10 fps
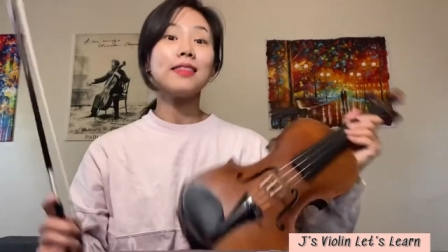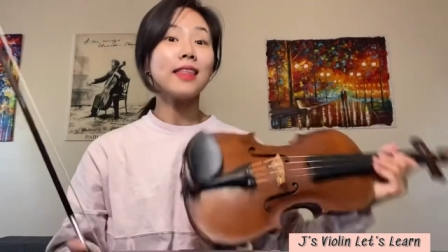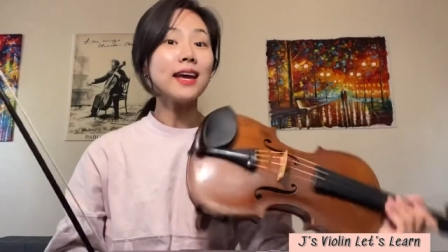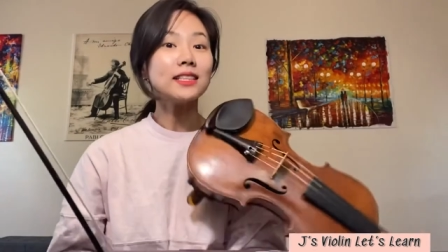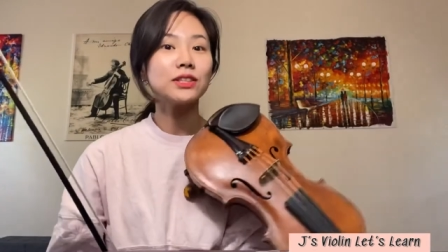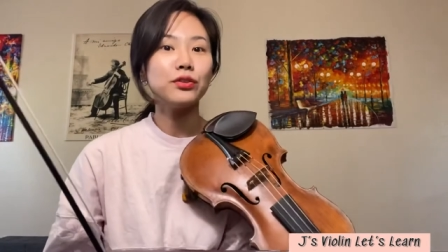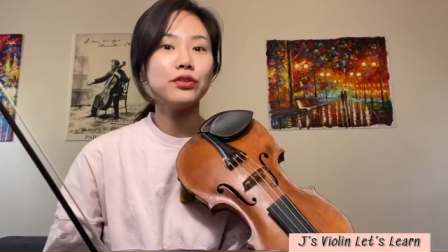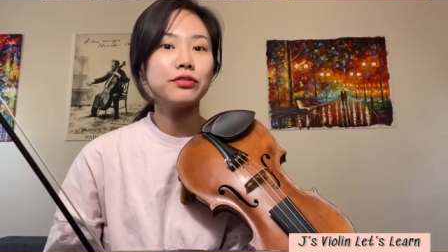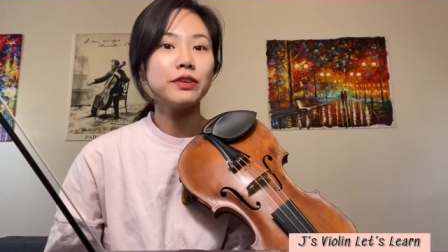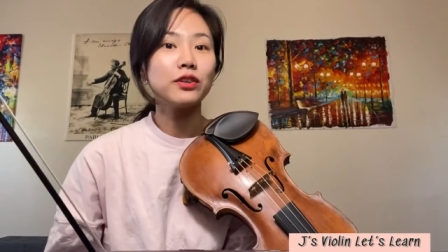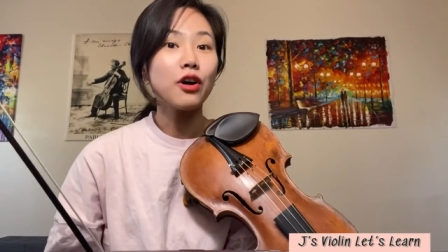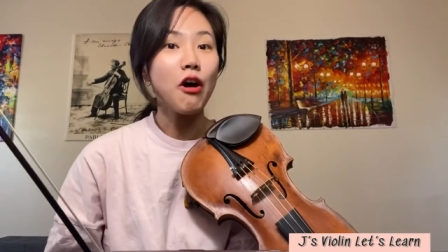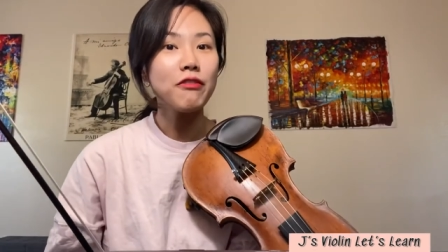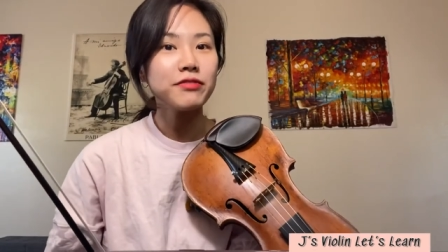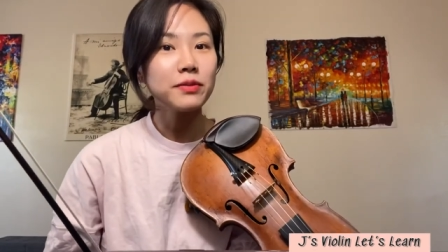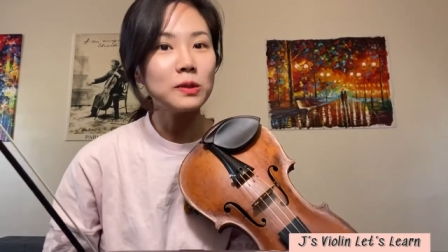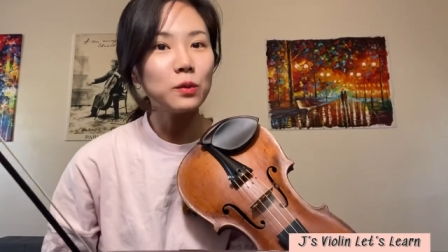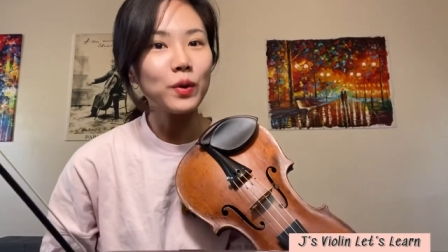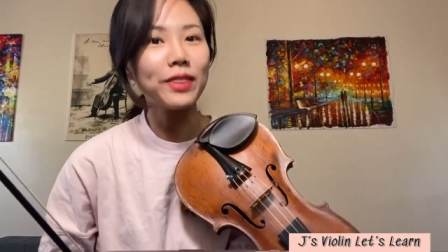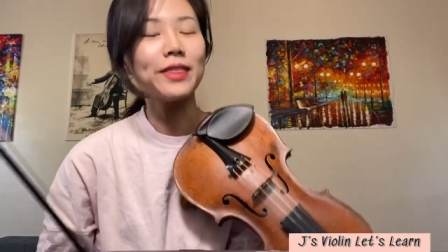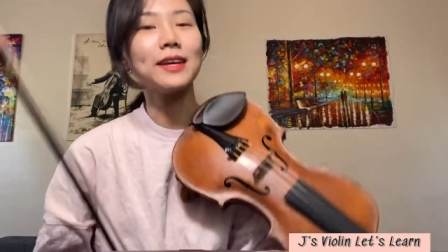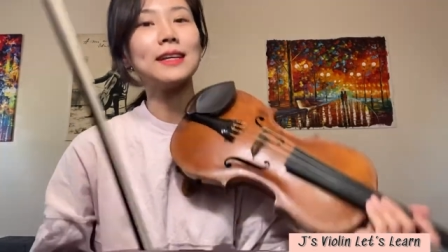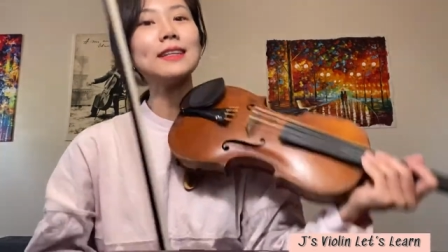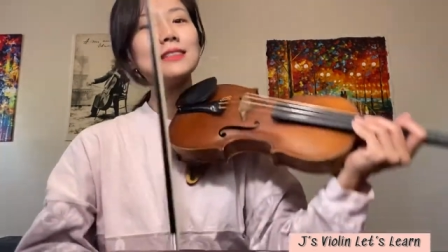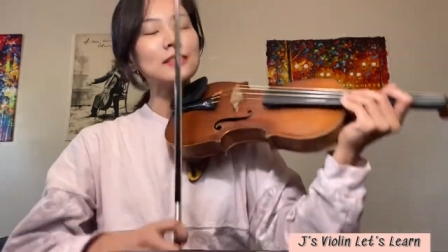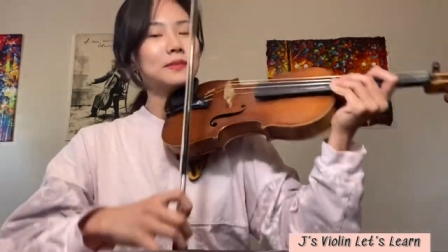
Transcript: next, you feel comfortable with this.